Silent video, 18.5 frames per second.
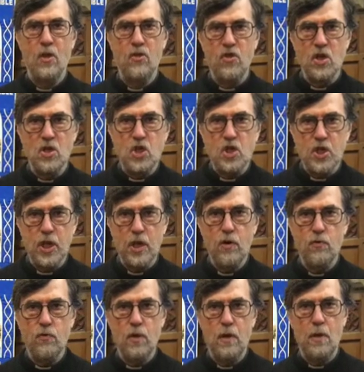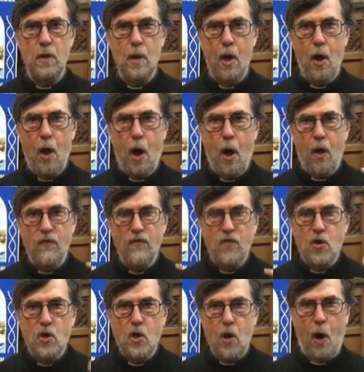the children
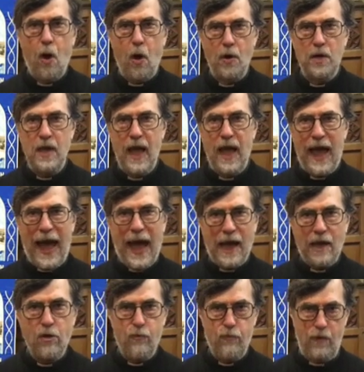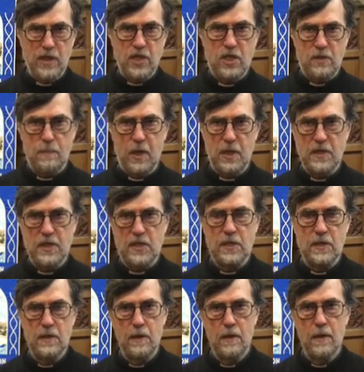of God at
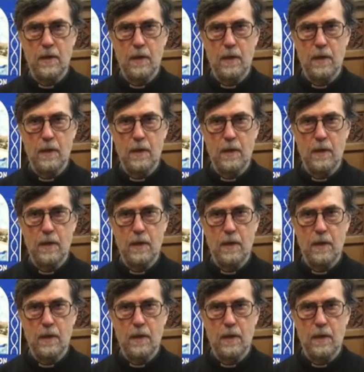Christmas.